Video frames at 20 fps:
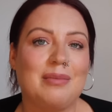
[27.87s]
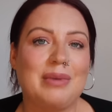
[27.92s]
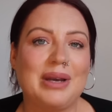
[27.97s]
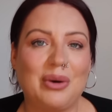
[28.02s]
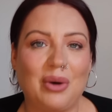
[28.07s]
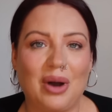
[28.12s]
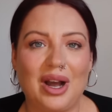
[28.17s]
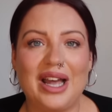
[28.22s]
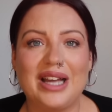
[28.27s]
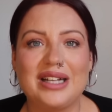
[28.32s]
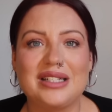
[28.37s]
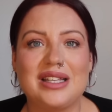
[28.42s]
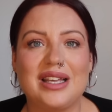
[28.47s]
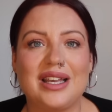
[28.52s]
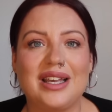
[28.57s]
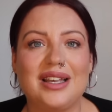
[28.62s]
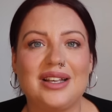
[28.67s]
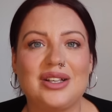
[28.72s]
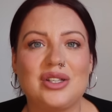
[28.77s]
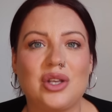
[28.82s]
quite
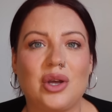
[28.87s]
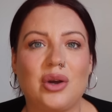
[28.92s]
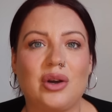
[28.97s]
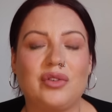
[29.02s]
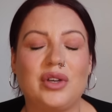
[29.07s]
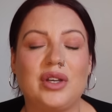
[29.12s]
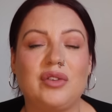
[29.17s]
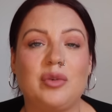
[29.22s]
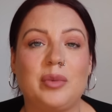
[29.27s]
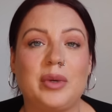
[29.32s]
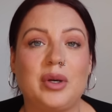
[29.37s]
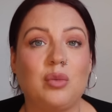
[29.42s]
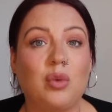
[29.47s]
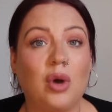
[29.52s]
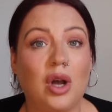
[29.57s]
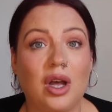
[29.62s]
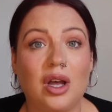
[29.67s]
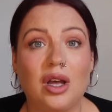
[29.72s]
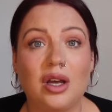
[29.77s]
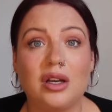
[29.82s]
hectic. So I've either been at
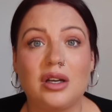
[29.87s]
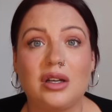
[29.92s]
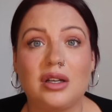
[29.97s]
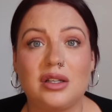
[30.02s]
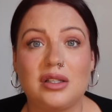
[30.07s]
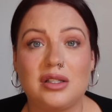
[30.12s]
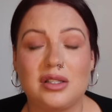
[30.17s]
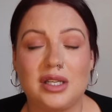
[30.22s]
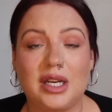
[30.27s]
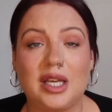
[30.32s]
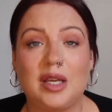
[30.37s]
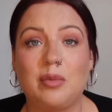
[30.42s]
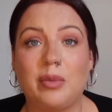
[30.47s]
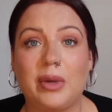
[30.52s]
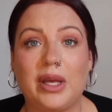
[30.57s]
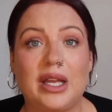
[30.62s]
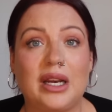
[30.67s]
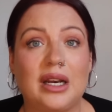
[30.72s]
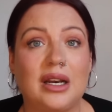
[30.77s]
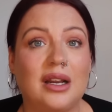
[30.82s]
work,
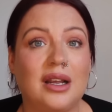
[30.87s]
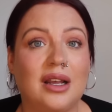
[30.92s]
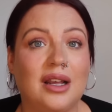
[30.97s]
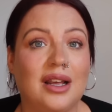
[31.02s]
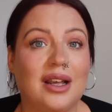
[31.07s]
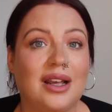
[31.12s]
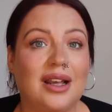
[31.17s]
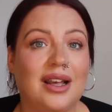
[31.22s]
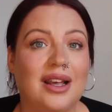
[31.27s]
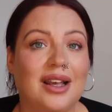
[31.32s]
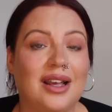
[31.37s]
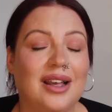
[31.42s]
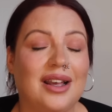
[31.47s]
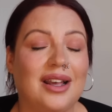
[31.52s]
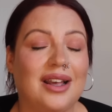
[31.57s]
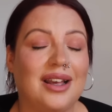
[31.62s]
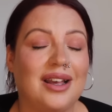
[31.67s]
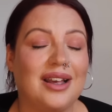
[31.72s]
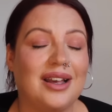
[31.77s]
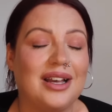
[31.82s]
sleeping,
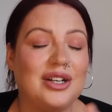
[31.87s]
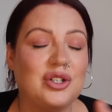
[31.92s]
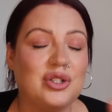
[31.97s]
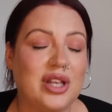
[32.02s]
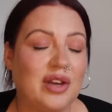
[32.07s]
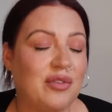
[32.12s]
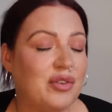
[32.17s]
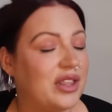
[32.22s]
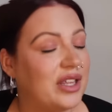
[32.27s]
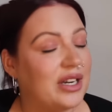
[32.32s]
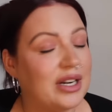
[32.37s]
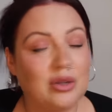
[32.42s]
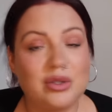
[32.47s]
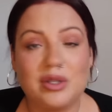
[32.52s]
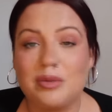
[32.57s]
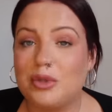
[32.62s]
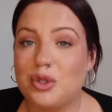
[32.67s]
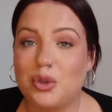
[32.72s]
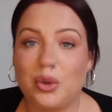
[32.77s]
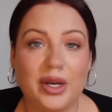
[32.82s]
just everything
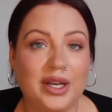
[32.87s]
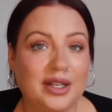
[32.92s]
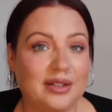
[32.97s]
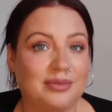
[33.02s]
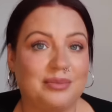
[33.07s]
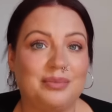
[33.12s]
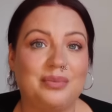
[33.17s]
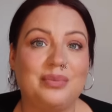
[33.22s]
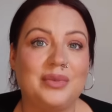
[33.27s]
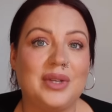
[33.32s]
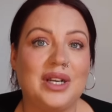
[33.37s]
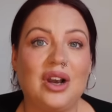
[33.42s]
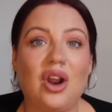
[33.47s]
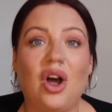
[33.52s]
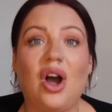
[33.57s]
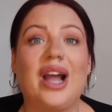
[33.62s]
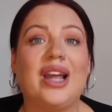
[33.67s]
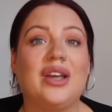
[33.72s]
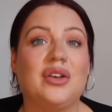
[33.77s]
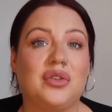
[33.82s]
else in between.
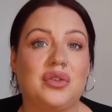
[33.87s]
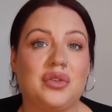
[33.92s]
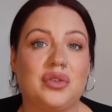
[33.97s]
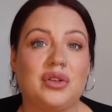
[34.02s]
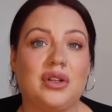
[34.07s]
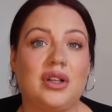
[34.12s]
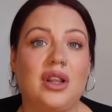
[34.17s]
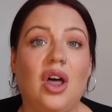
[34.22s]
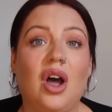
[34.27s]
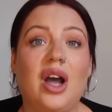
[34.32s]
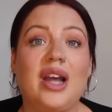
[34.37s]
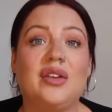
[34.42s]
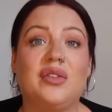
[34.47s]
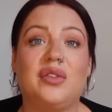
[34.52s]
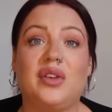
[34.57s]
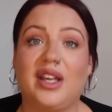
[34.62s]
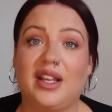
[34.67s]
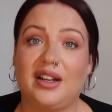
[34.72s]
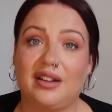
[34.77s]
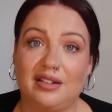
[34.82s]
Life
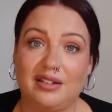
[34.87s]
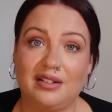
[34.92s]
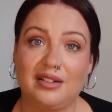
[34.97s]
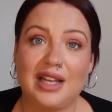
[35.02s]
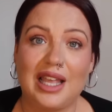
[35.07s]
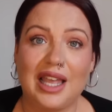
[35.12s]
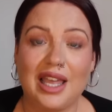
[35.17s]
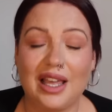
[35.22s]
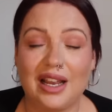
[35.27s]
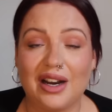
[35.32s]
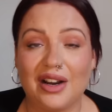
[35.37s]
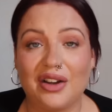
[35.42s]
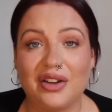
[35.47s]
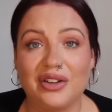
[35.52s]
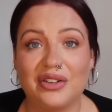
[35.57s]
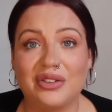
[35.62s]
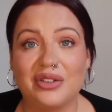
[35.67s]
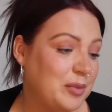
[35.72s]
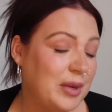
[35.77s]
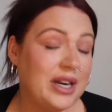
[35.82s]
in, you know.
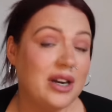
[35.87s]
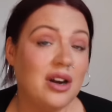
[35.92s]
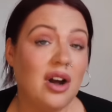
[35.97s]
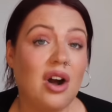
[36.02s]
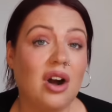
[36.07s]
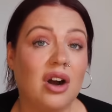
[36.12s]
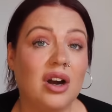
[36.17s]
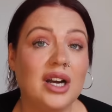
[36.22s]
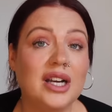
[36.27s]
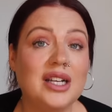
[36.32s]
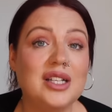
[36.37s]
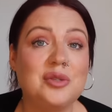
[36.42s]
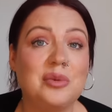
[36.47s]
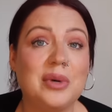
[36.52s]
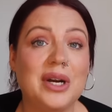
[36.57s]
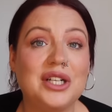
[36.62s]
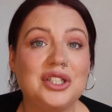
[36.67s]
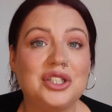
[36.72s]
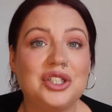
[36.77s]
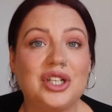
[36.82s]
It's been nice.
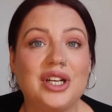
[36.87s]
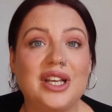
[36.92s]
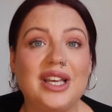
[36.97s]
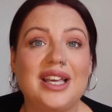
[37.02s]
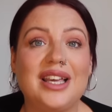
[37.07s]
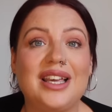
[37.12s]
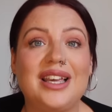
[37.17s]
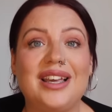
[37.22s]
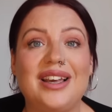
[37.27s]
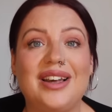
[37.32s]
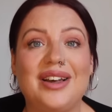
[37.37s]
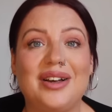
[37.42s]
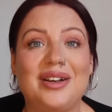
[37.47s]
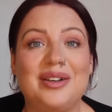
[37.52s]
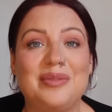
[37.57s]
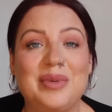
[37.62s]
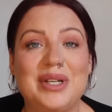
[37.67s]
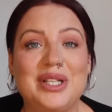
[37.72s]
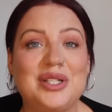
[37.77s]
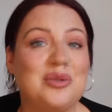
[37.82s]
We actually, me
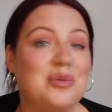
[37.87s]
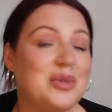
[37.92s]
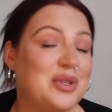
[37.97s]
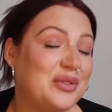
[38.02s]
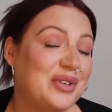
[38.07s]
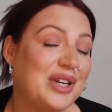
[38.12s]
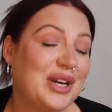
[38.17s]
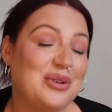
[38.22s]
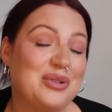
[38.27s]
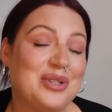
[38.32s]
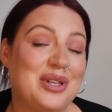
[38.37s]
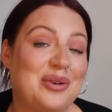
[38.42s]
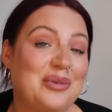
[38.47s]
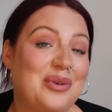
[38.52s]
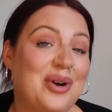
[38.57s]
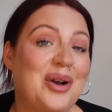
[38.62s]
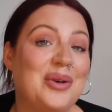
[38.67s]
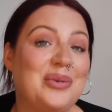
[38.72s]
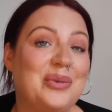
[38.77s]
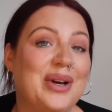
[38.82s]
and some of the other girls that I
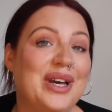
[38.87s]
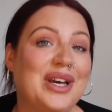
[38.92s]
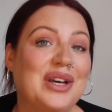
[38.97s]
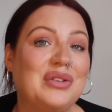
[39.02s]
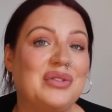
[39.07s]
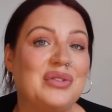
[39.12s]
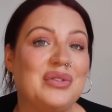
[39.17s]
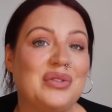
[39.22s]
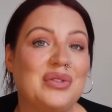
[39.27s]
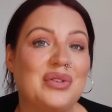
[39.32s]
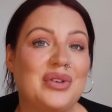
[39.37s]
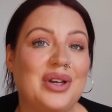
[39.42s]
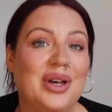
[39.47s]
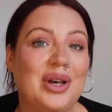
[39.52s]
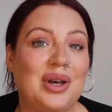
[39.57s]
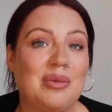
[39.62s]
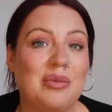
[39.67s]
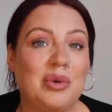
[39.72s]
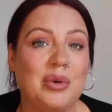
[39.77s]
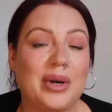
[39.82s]
work with,
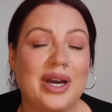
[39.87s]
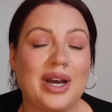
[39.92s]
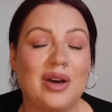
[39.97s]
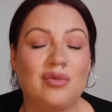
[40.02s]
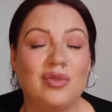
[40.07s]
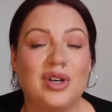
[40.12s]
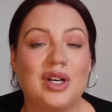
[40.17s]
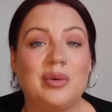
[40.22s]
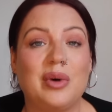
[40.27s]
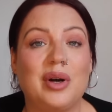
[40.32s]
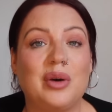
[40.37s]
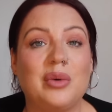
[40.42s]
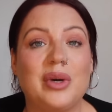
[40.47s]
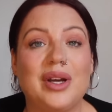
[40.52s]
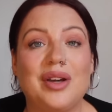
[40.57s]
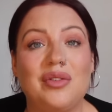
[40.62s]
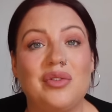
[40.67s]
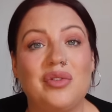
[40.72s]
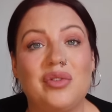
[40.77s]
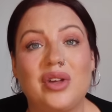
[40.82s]
who I get on really well
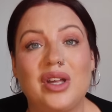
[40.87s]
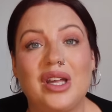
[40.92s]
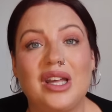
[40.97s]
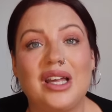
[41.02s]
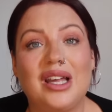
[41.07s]
with,